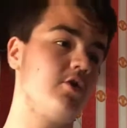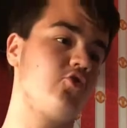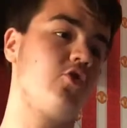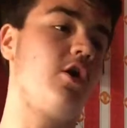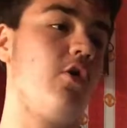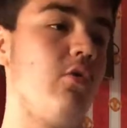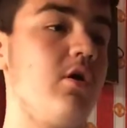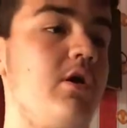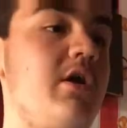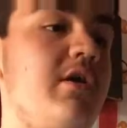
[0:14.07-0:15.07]
So,
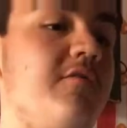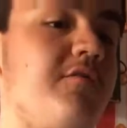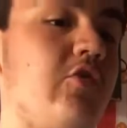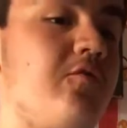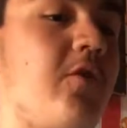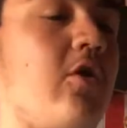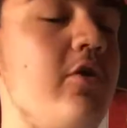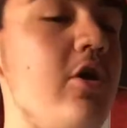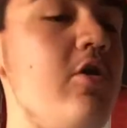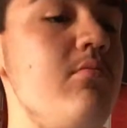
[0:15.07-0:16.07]
full
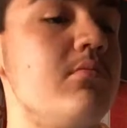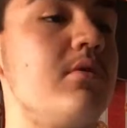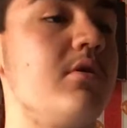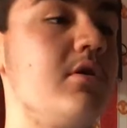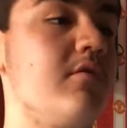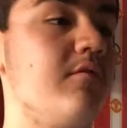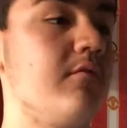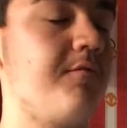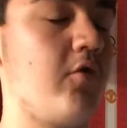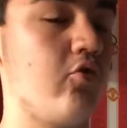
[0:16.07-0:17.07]
volume,
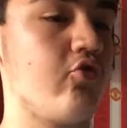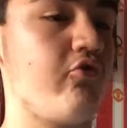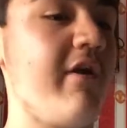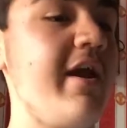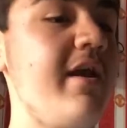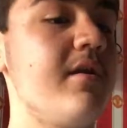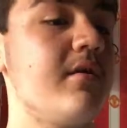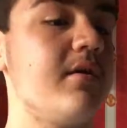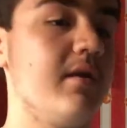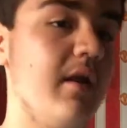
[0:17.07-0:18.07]
full screen,
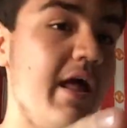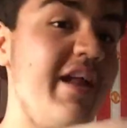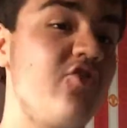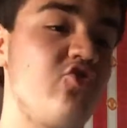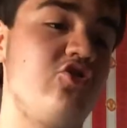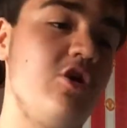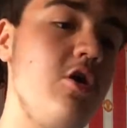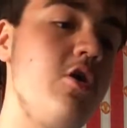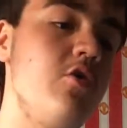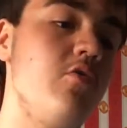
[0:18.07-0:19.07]
let's
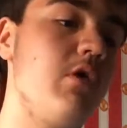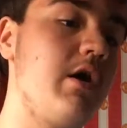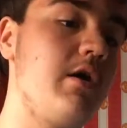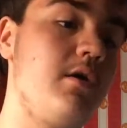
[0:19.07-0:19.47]
go!